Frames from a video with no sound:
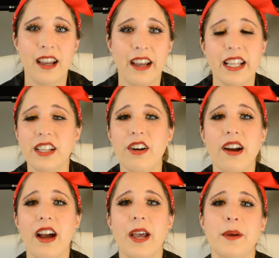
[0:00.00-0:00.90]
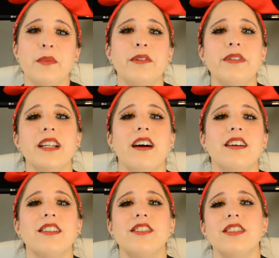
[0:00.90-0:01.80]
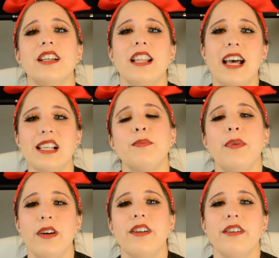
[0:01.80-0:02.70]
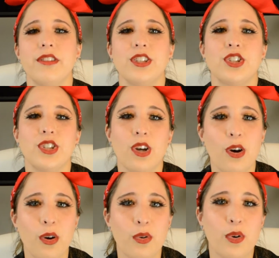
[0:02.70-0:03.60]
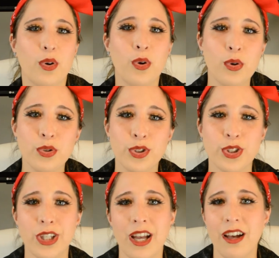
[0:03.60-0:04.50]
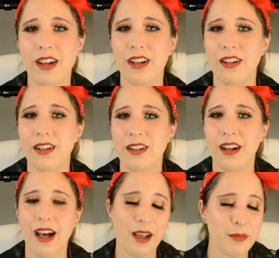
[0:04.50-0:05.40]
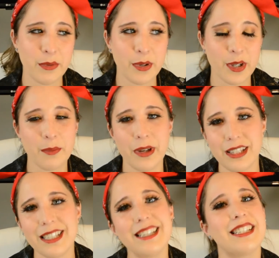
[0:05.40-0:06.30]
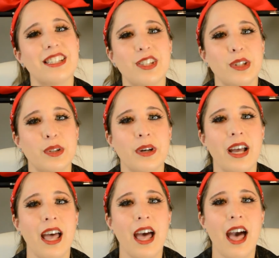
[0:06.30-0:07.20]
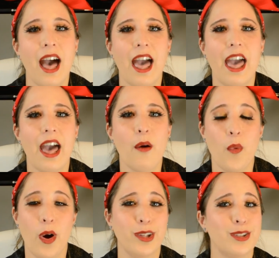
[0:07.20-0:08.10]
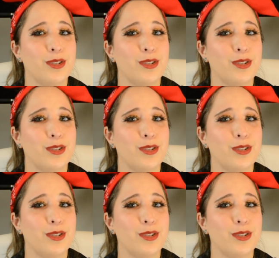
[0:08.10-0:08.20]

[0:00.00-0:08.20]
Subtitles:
And alright, moving on to the last part of the show. Who shall I be recommending it to? 1.